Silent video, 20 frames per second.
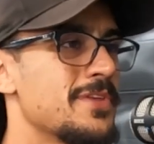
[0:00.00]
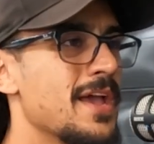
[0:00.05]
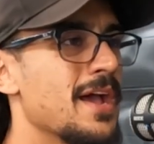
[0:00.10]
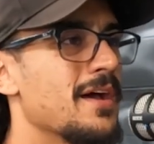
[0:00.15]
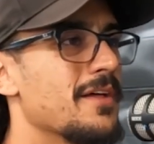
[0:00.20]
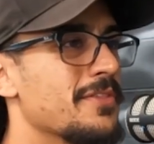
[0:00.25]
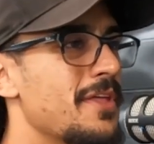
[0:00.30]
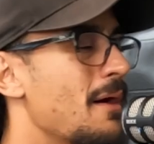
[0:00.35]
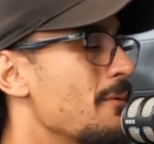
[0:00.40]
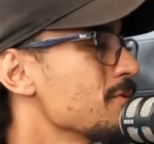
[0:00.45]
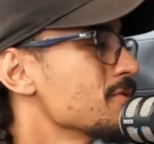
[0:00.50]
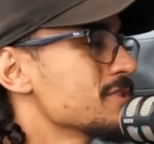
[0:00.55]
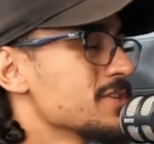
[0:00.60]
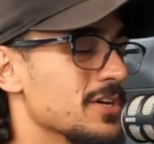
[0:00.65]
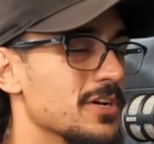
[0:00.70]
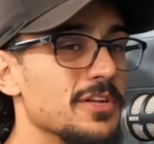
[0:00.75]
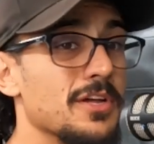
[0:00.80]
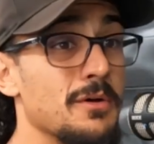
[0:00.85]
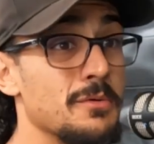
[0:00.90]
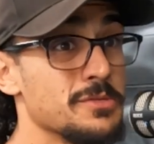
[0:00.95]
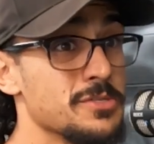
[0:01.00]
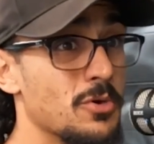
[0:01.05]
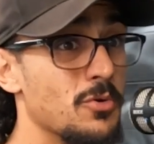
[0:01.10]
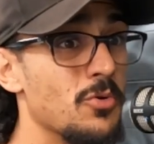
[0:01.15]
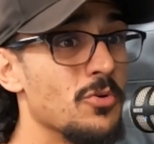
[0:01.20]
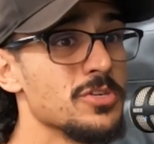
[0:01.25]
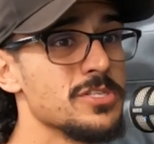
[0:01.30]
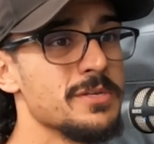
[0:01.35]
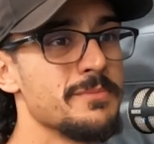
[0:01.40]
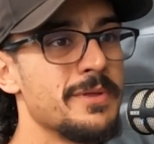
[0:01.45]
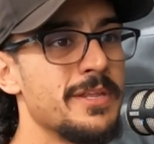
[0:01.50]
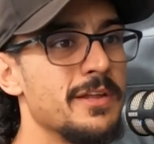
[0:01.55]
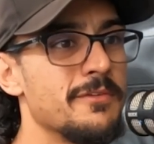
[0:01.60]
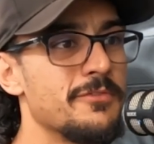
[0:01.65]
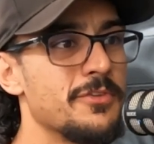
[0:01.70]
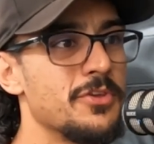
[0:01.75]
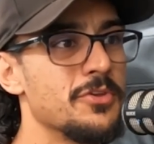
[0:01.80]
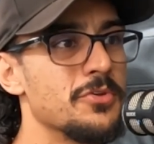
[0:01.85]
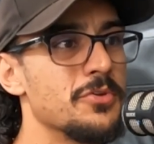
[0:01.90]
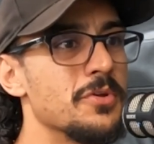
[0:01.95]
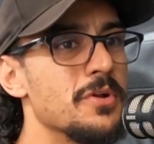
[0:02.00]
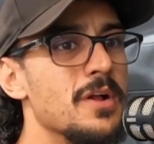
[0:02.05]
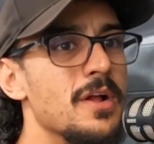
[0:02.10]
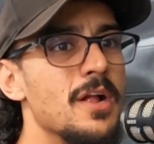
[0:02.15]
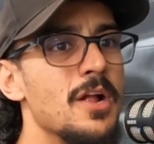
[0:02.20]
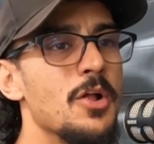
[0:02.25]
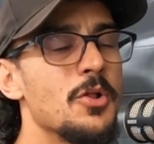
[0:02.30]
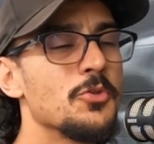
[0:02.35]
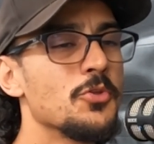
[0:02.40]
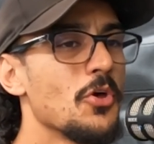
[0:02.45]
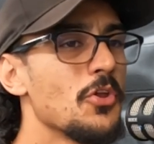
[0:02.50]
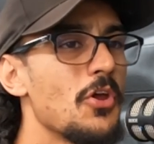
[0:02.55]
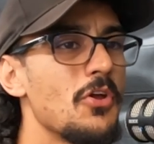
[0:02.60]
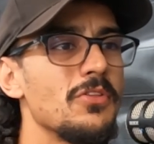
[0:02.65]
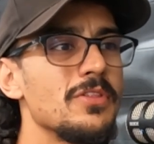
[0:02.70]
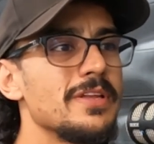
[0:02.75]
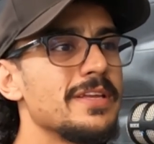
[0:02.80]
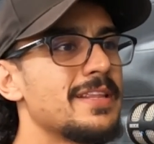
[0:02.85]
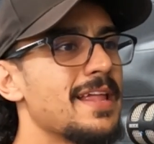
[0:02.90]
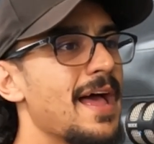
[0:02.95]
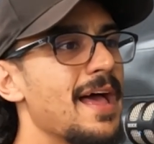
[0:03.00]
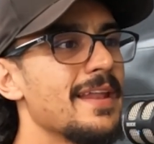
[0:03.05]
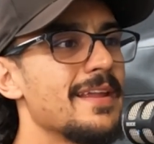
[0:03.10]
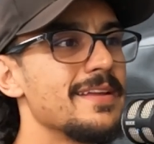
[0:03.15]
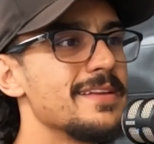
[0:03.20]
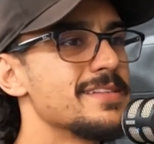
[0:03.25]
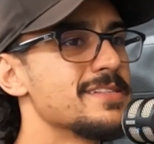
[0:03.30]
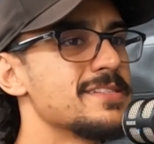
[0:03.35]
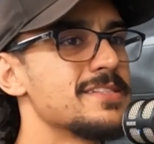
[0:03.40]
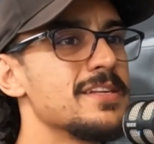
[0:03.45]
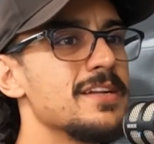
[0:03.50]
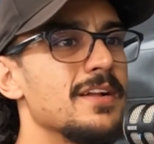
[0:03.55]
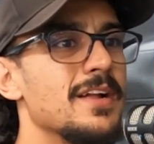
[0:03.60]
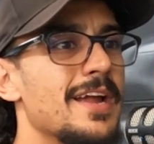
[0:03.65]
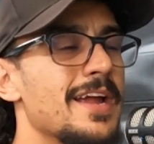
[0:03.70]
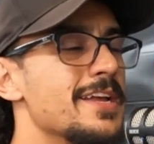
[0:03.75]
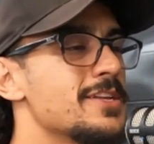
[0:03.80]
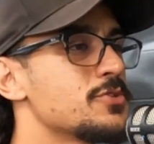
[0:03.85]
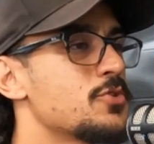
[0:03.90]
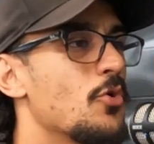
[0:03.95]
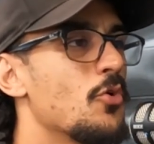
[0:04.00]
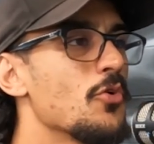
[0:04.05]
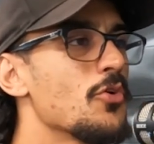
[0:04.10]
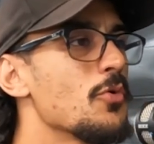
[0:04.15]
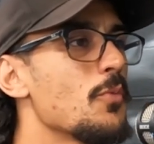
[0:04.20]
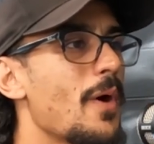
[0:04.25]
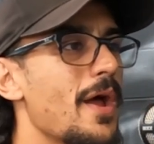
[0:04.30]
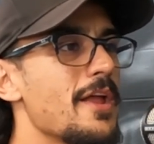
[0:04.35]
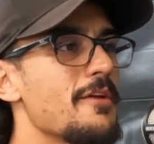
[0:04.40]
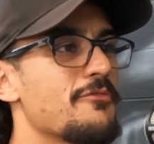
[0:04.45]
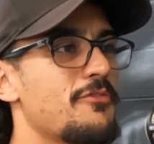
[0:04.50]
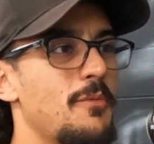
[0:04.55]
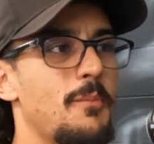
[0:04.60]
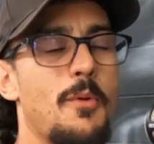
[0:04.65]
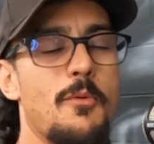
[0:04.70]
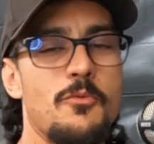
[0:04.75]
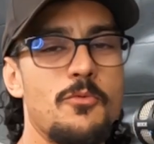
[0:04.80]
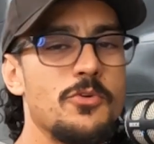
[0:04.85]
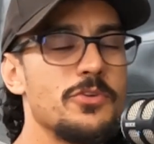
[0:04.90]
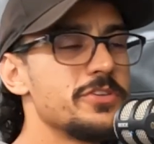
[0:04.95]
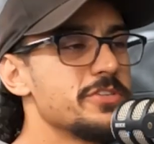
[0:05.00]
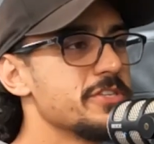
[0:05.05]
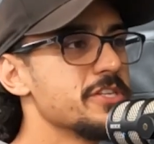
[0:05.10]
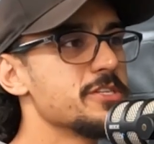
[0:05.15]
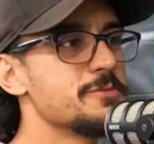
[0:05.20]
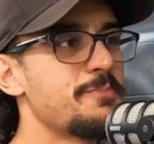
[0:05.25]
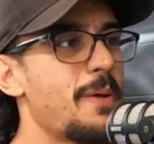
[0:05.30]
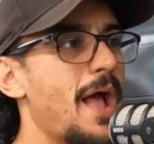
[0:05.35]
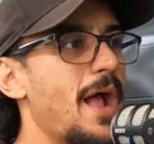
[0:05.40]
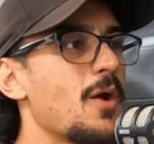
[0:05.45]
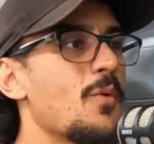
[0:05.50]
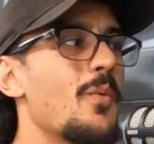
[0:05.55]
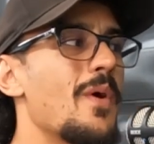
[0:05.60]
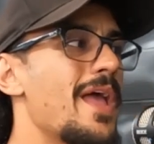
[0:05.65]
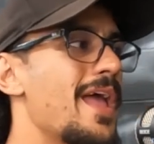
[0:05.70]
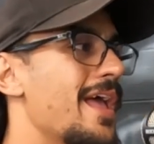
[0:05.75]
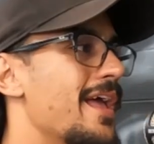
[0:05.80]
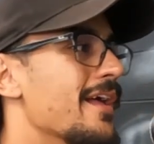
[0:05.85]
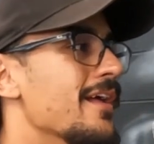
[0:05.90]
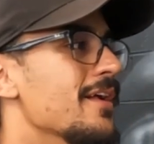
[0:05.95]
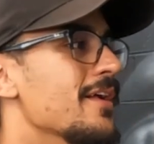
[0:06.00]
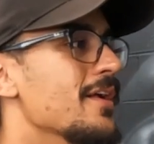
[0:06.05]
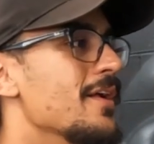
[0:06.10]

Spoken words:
Yeah, that was an awesome interview. Not only that is, he's gone away from a Roosters pack where